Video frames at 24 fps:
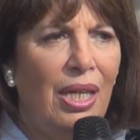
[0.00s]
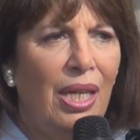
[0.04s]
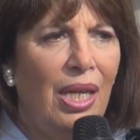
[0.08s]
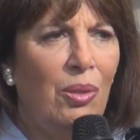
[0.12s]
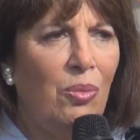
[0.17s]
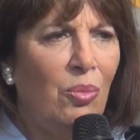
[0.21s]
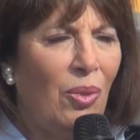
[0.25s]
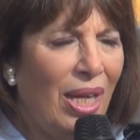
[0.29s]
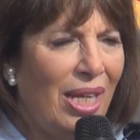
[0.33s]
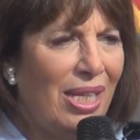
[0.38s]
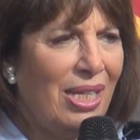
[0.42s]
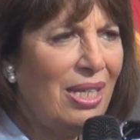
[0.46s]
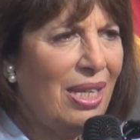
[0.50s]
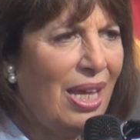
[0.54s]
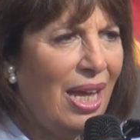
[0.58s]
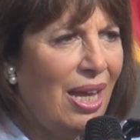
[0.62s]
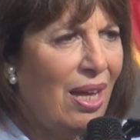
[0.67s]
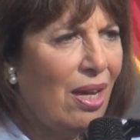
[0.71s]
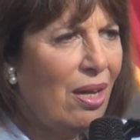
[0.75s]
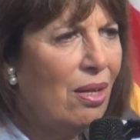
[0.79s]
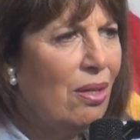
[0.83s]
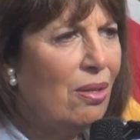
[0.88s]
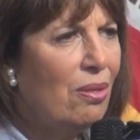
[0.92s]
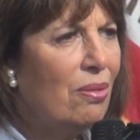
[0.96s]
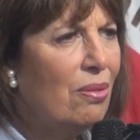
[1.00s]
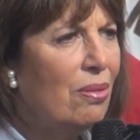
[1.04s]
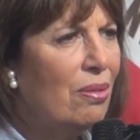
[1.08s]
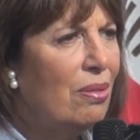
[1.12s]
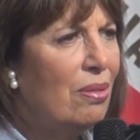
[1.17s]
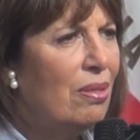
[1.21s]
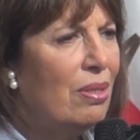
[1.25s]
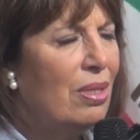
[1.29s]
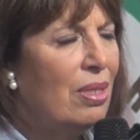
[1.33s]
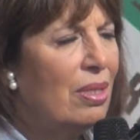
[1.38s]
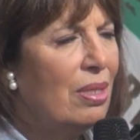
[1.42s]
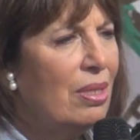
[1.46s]
And right now,
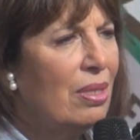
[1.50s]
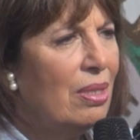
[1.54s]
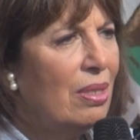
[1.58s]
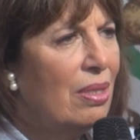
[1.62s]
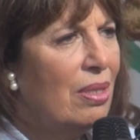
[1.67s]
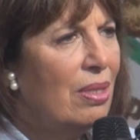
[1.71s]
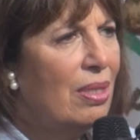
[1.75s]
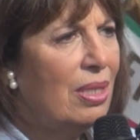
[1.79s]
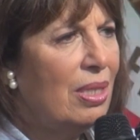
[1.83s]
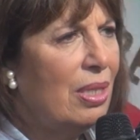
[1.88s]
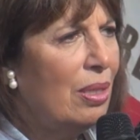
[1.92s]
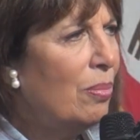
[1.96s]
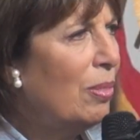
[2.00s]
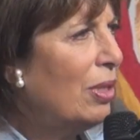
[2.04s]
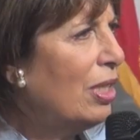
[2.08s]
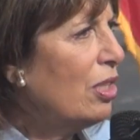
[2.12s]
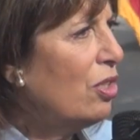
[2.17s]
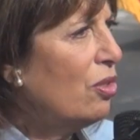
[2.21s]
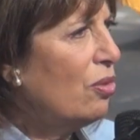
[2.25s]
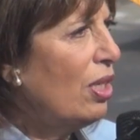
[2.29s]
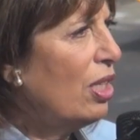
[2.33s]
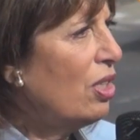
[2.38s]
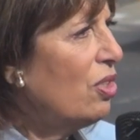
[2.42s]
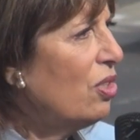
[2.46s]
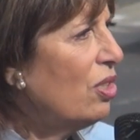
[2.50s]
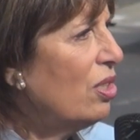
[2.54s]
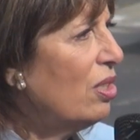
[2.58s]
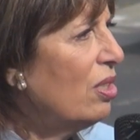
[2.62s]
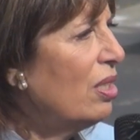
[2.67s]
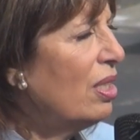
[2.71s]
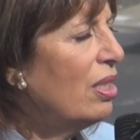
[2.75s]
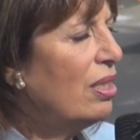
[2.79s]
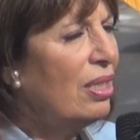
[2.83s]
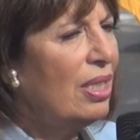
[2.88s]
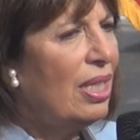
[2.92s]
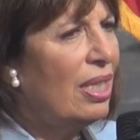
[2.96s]
this administration
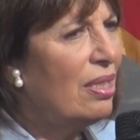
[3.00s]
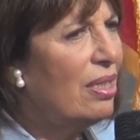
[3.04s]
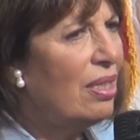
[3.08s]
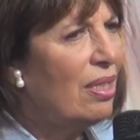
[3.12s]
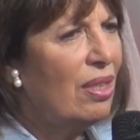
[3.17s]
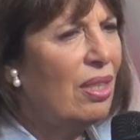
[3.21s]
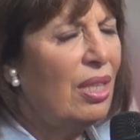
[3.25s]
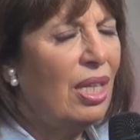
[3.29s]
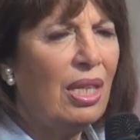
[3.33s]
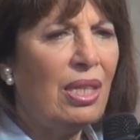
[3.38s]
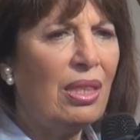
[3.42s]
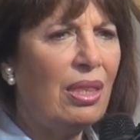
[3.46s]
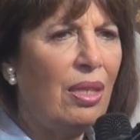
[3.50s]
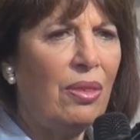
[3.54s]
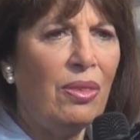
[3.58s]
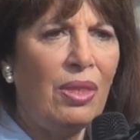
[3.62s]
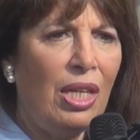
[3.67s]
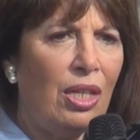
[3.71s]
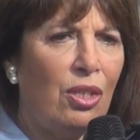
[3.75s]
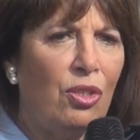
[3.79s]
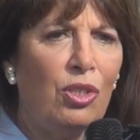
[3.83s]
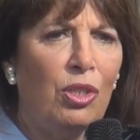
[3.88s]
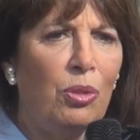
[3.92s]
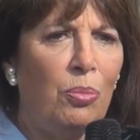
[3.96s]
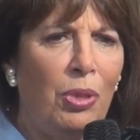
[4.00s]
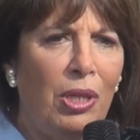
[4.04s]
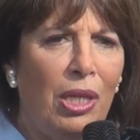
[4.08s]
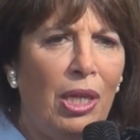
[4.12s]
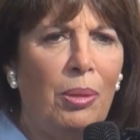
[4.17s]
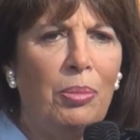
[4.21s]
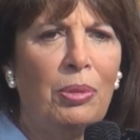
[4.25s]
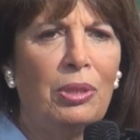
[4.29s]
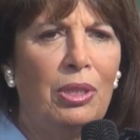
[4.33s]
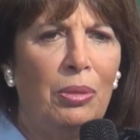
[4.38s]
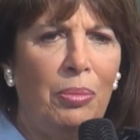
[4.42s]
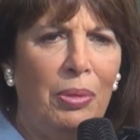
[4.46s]
doesn't think that they should be
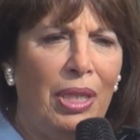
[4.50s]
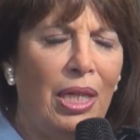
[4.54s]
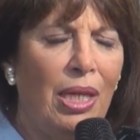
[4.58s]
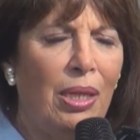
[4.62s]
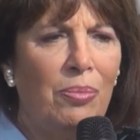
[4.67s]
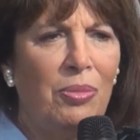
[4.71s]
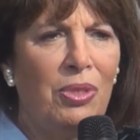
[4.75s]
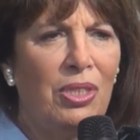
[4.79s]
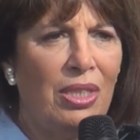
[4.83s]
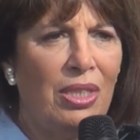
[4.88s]
able to become